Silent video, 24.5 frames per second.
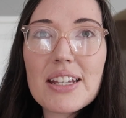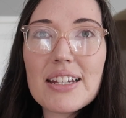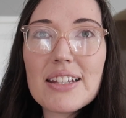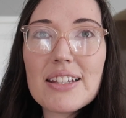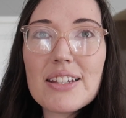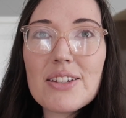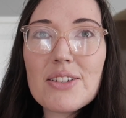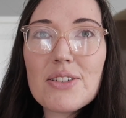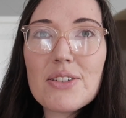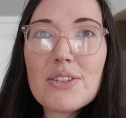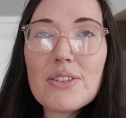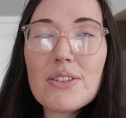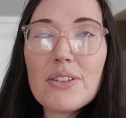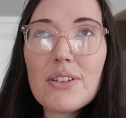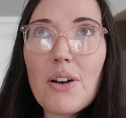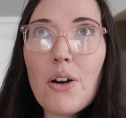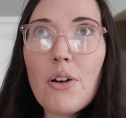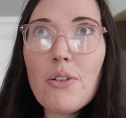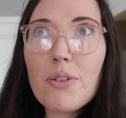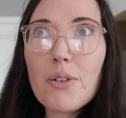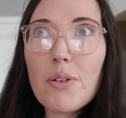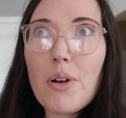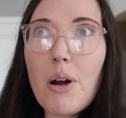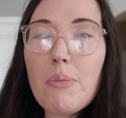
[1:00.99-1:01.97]
gets
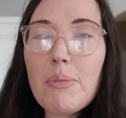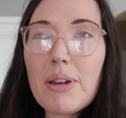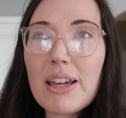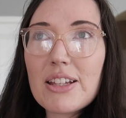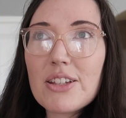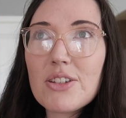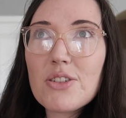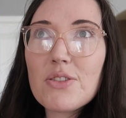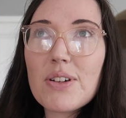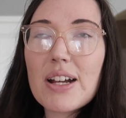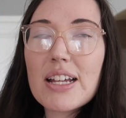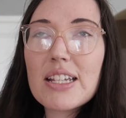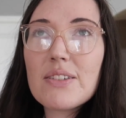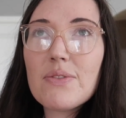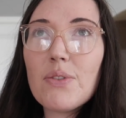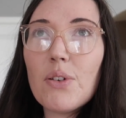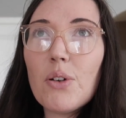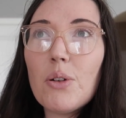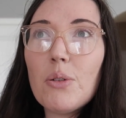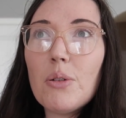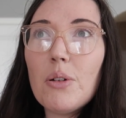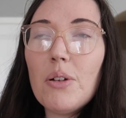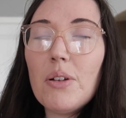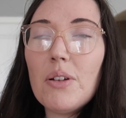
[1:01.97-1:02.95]
overwhelming and
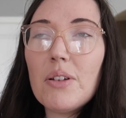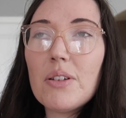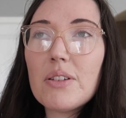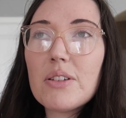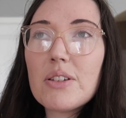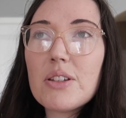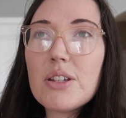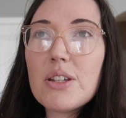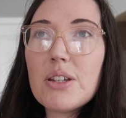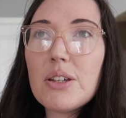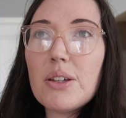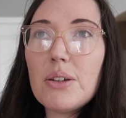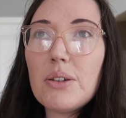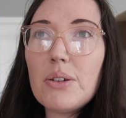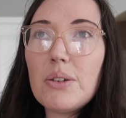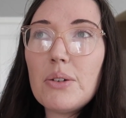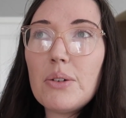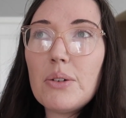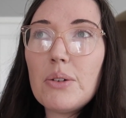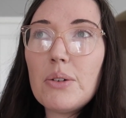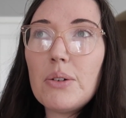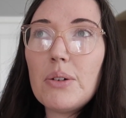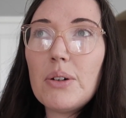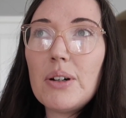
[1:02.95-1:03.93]
stressful
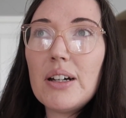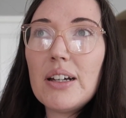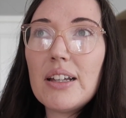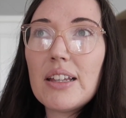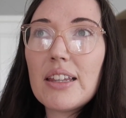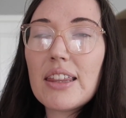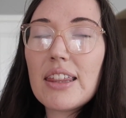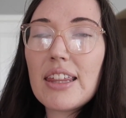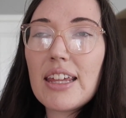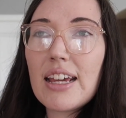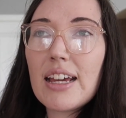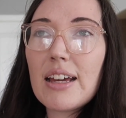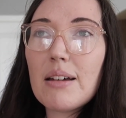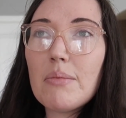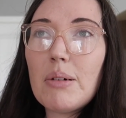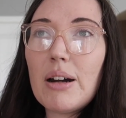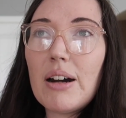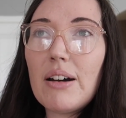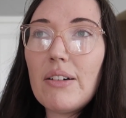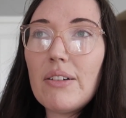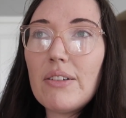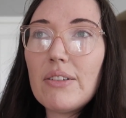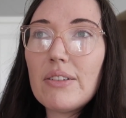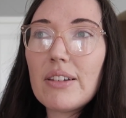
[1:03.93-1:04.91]
to think
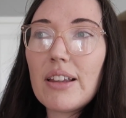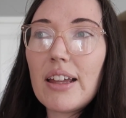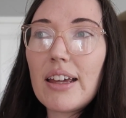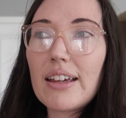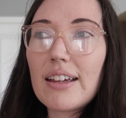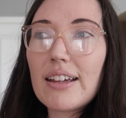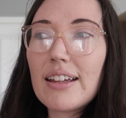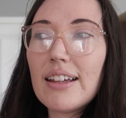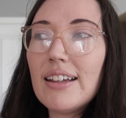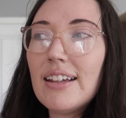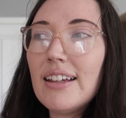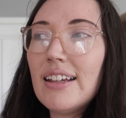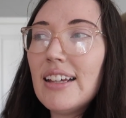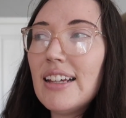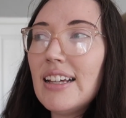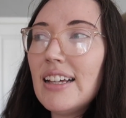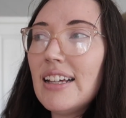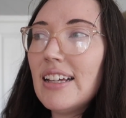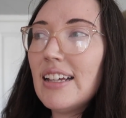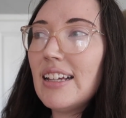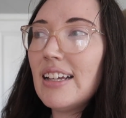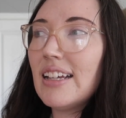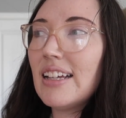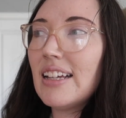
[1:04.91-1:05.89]
about, like,
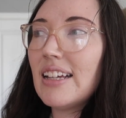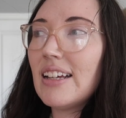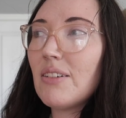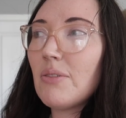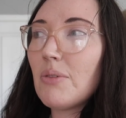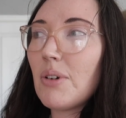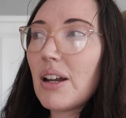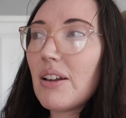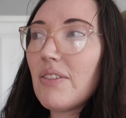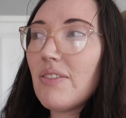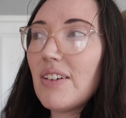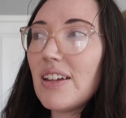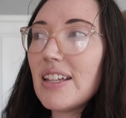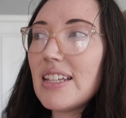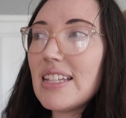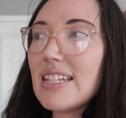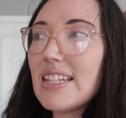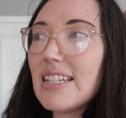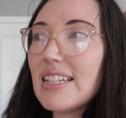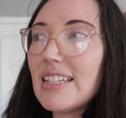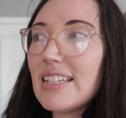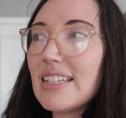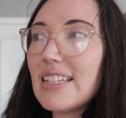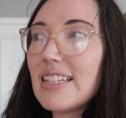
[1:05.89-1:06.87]
what if it
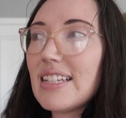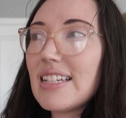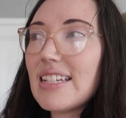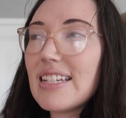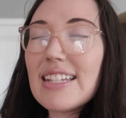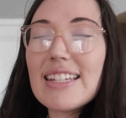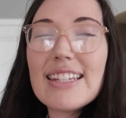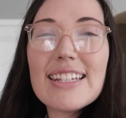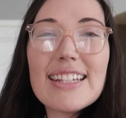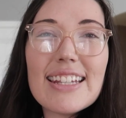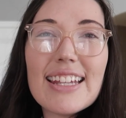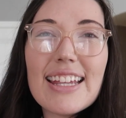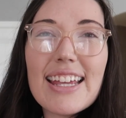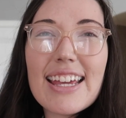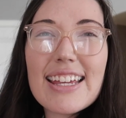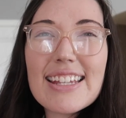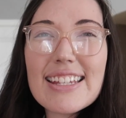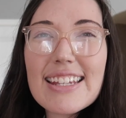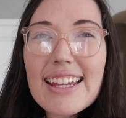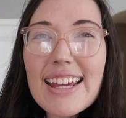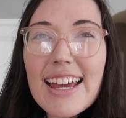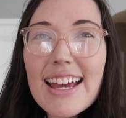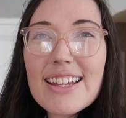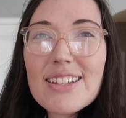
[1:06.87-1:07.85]

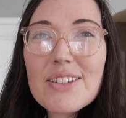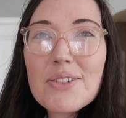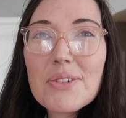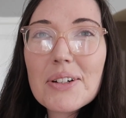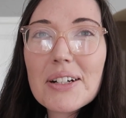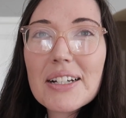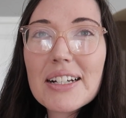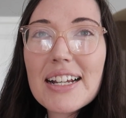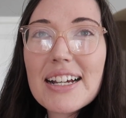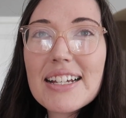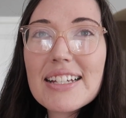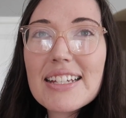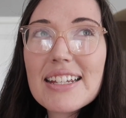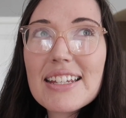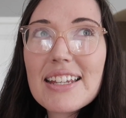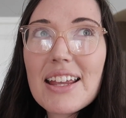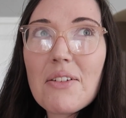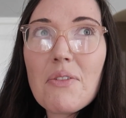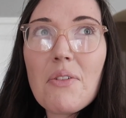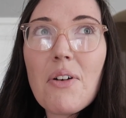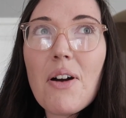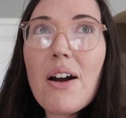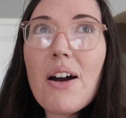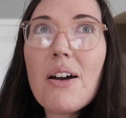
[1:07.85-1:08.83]
isn't as organized as
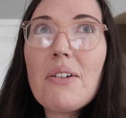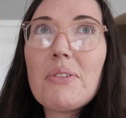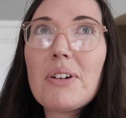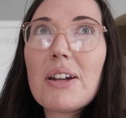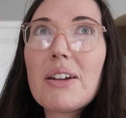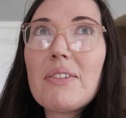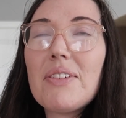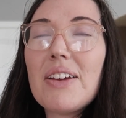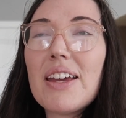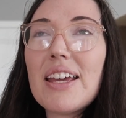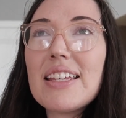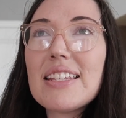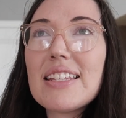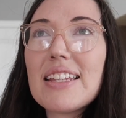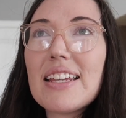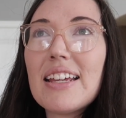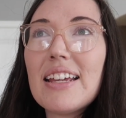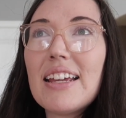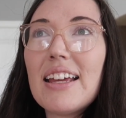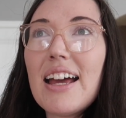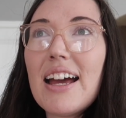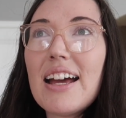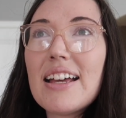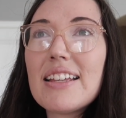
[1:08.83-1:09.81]
I want? What if it isn't
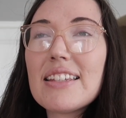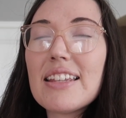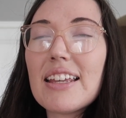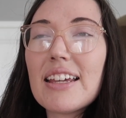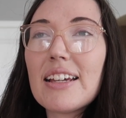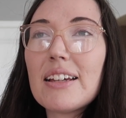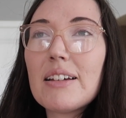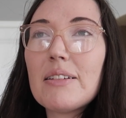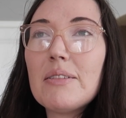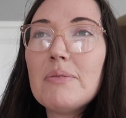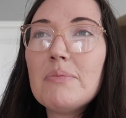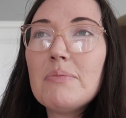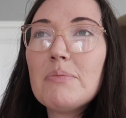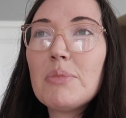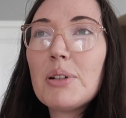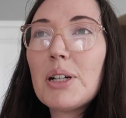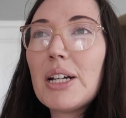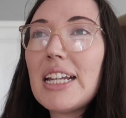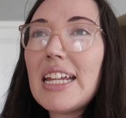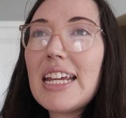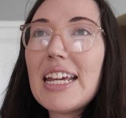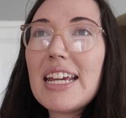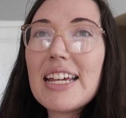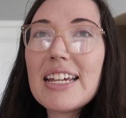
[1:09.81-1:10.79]
as like
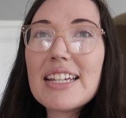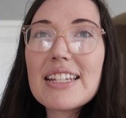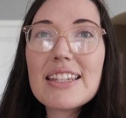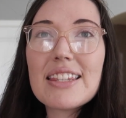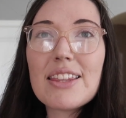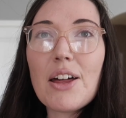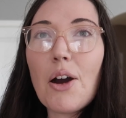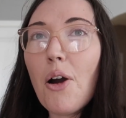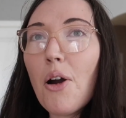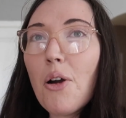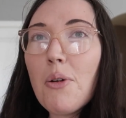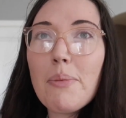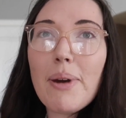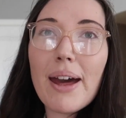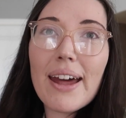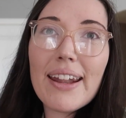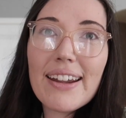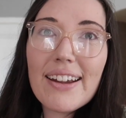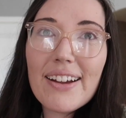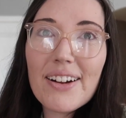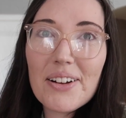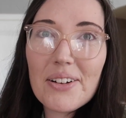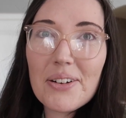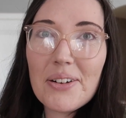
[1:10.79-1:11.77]
pretty as the home
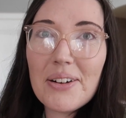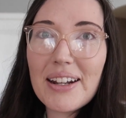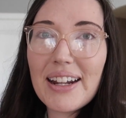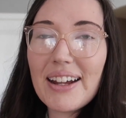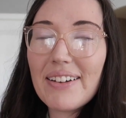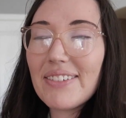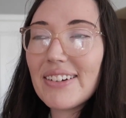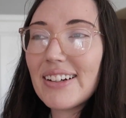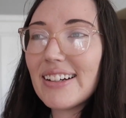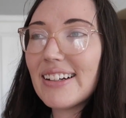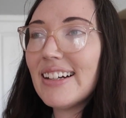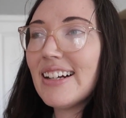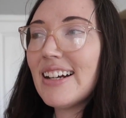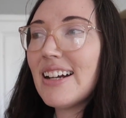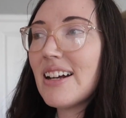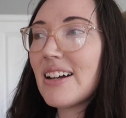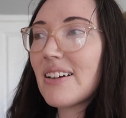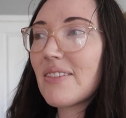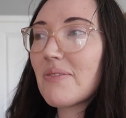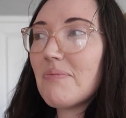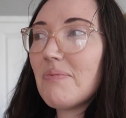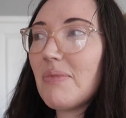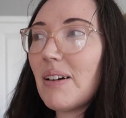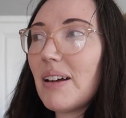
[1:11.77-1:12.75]
edit or whatever?
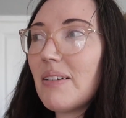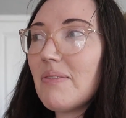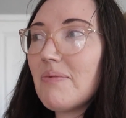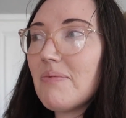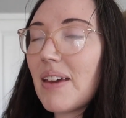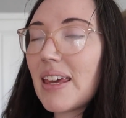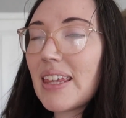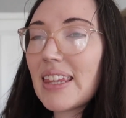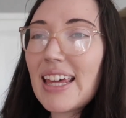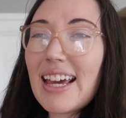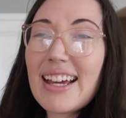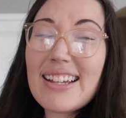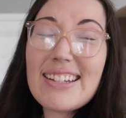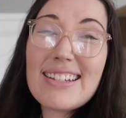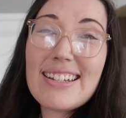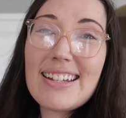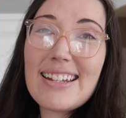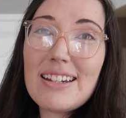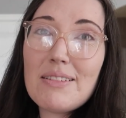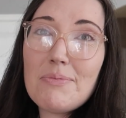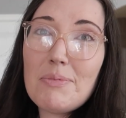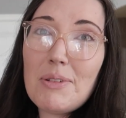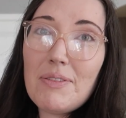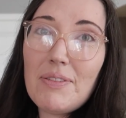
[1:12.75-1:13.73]
But mainly I just
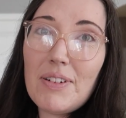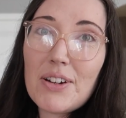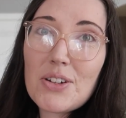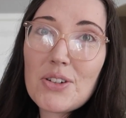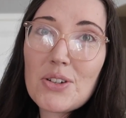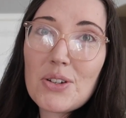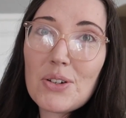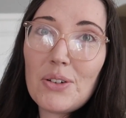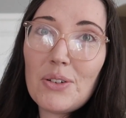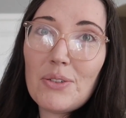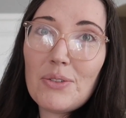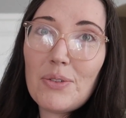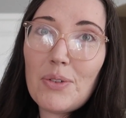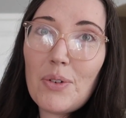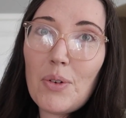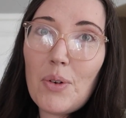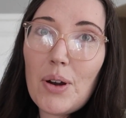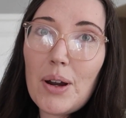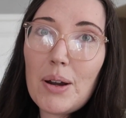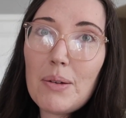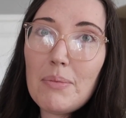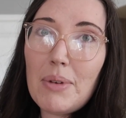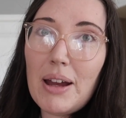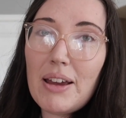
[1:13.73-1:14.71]
need it to be functional
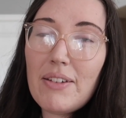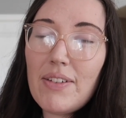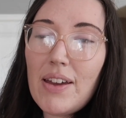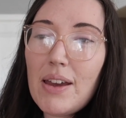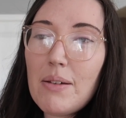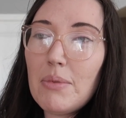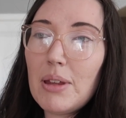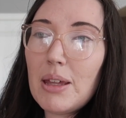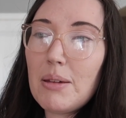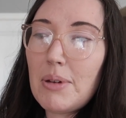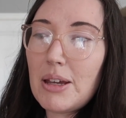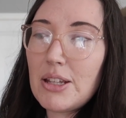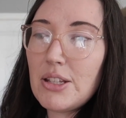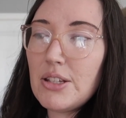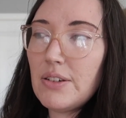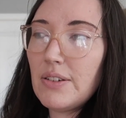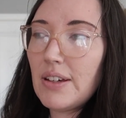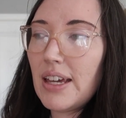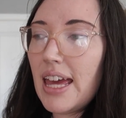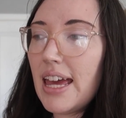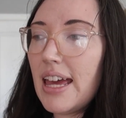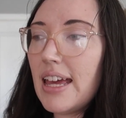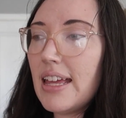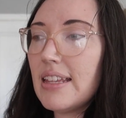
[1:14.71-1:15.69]
for my family, my two
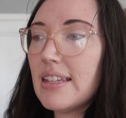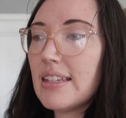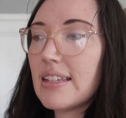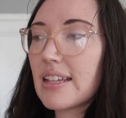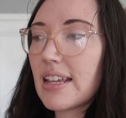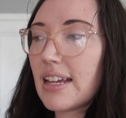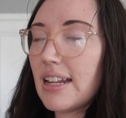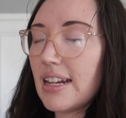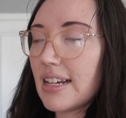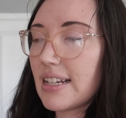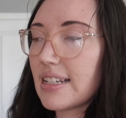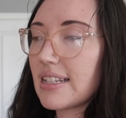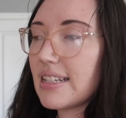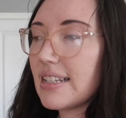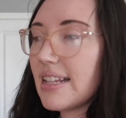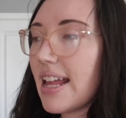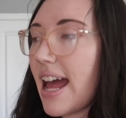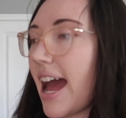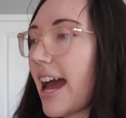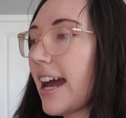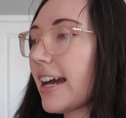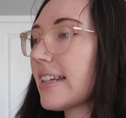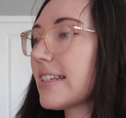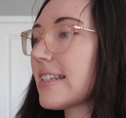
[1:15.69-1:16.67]
kids, getting
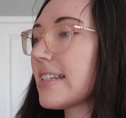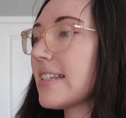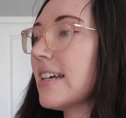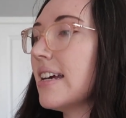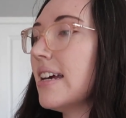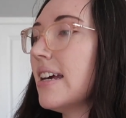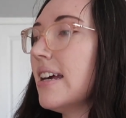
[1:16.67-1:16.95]
snacks,